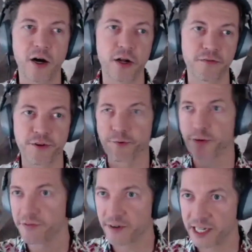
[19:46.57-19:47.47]
all of
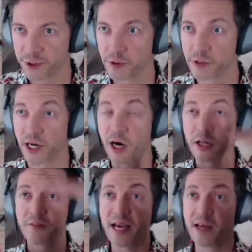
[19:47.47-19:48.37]
the refresh rules,
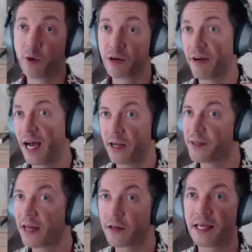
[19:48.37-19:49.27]
all of that in one
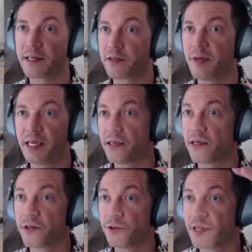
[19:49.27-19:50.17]
file. And that'll get to
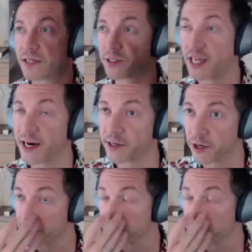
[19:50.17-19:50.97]
be 2,000